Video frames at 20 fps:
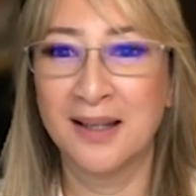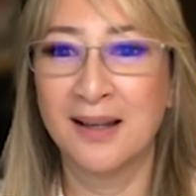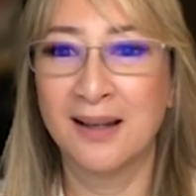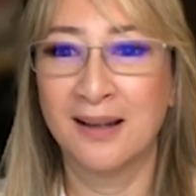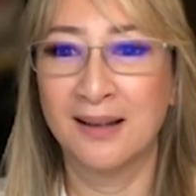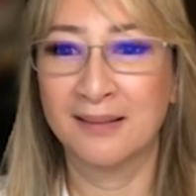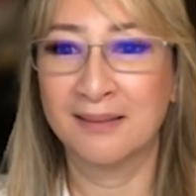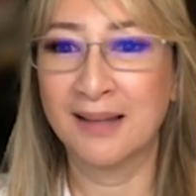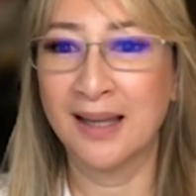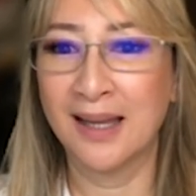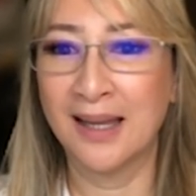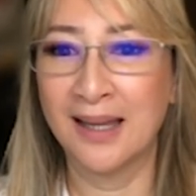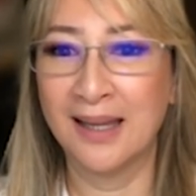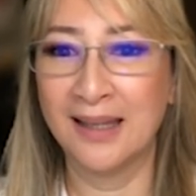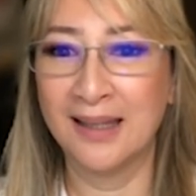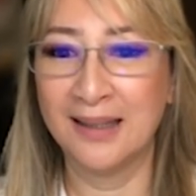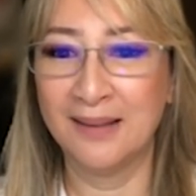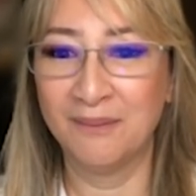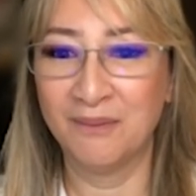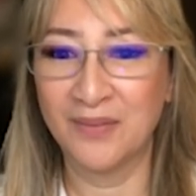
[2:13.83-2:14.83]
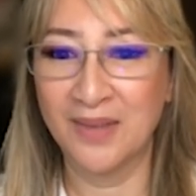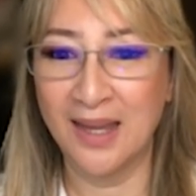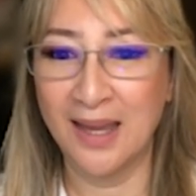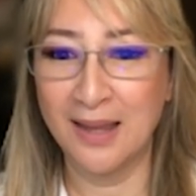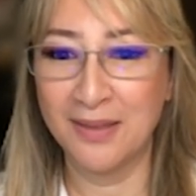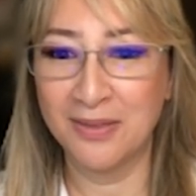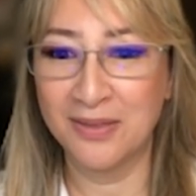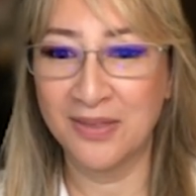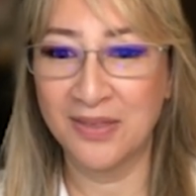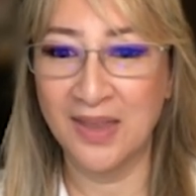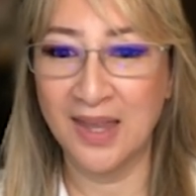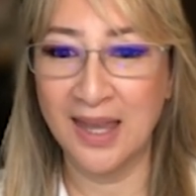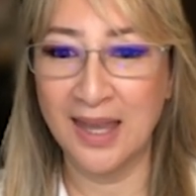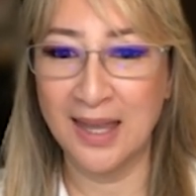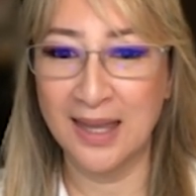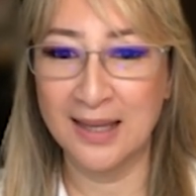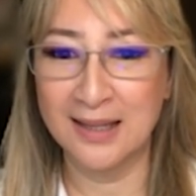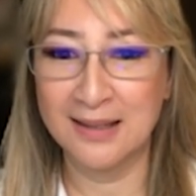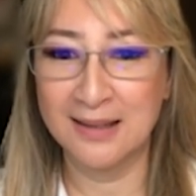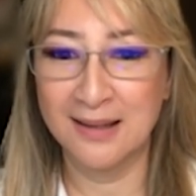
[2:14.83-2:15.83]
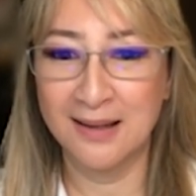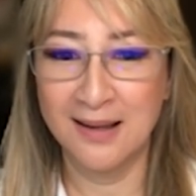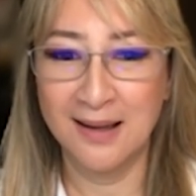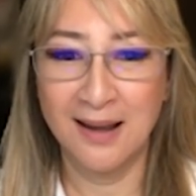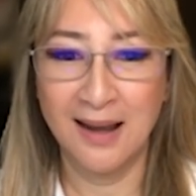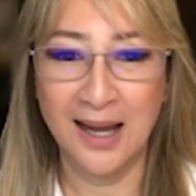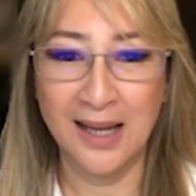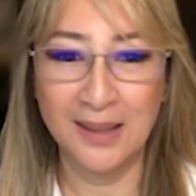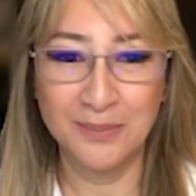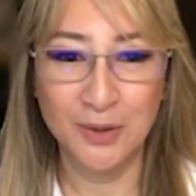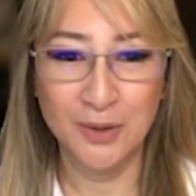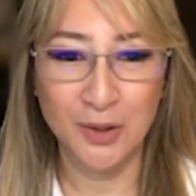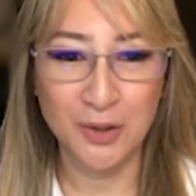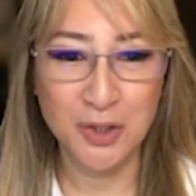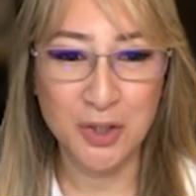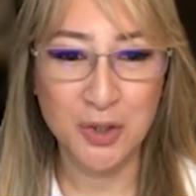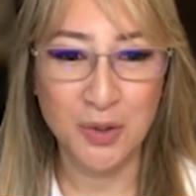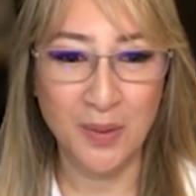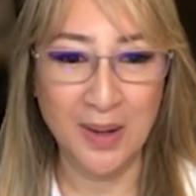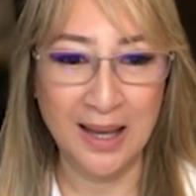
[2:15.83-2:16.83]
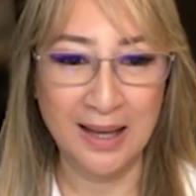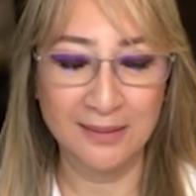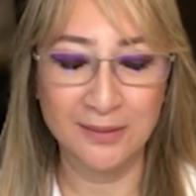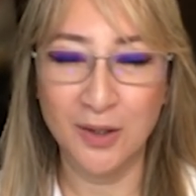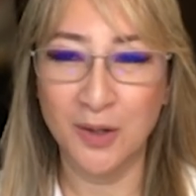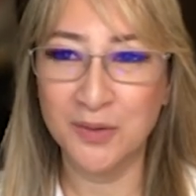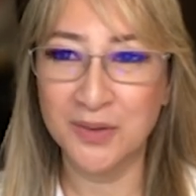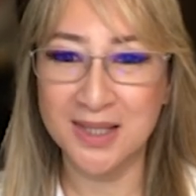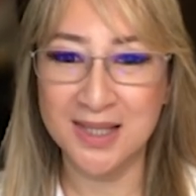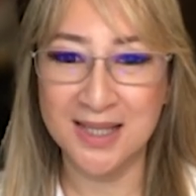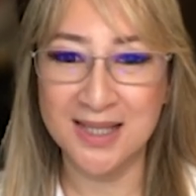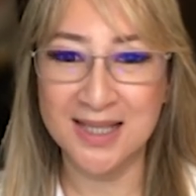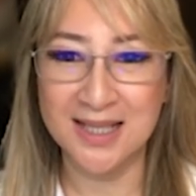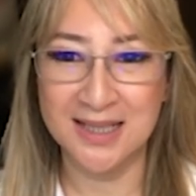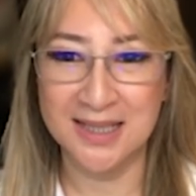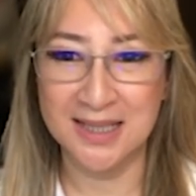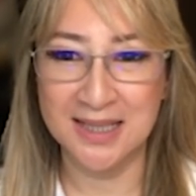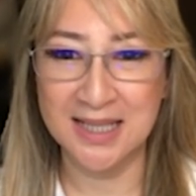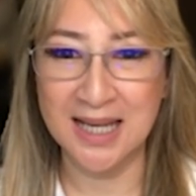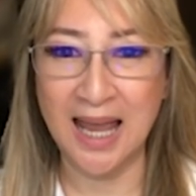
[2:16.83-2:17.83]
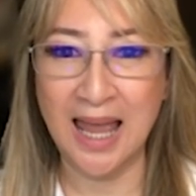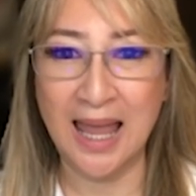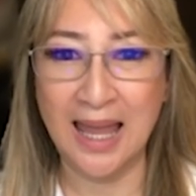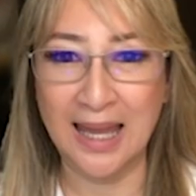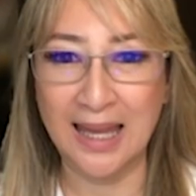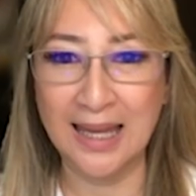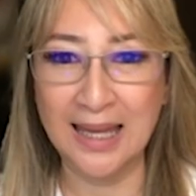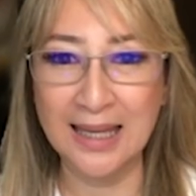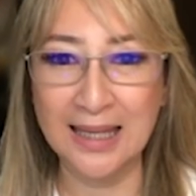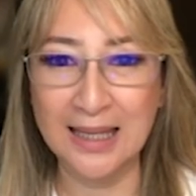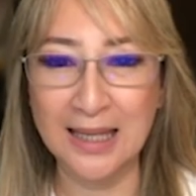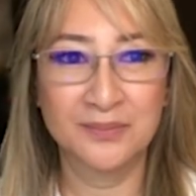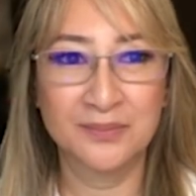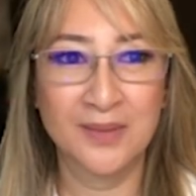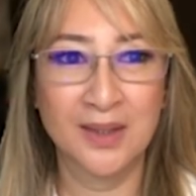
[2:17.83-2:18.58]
Okay, and then I'm not sure how long this is going to take.